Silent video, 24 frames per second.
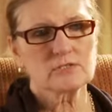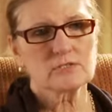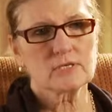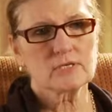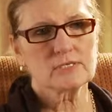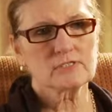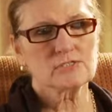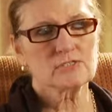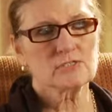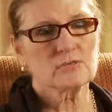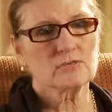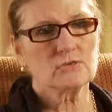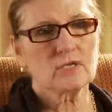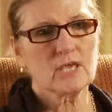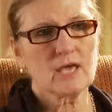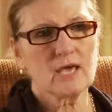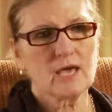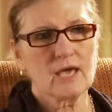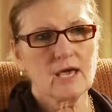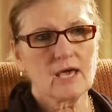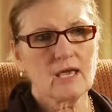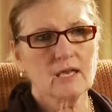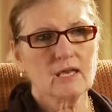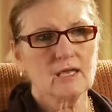as you
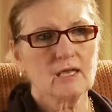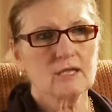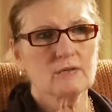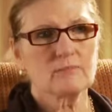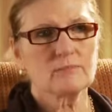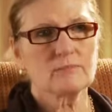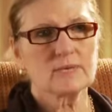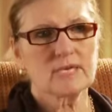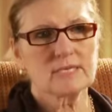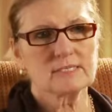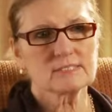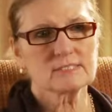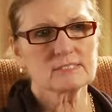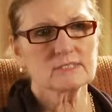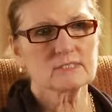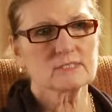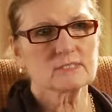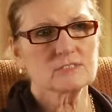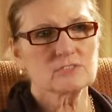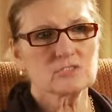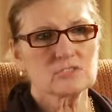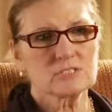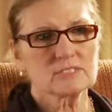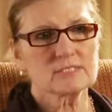can, and
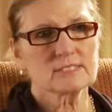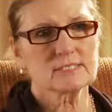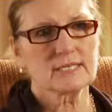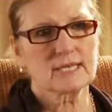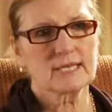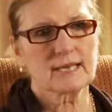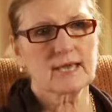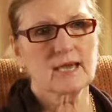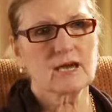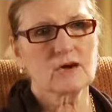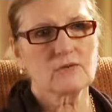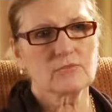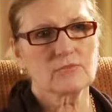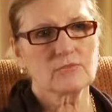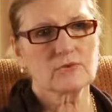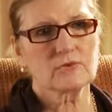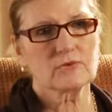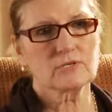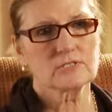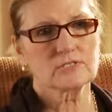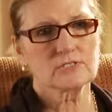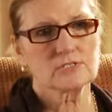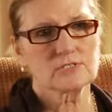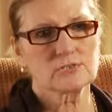basically just get out
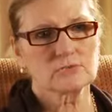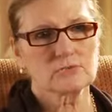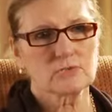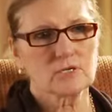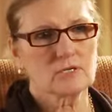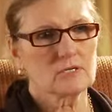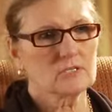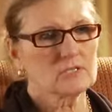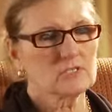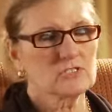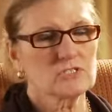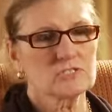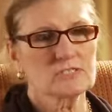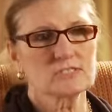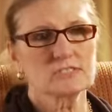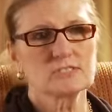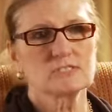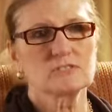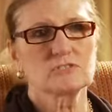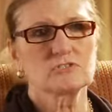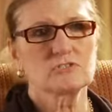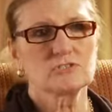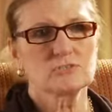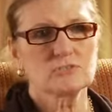there and do it. Just
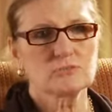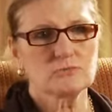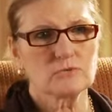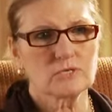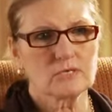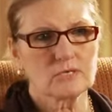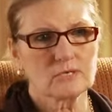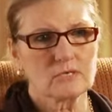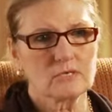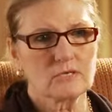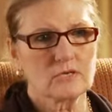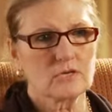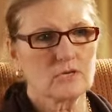do it.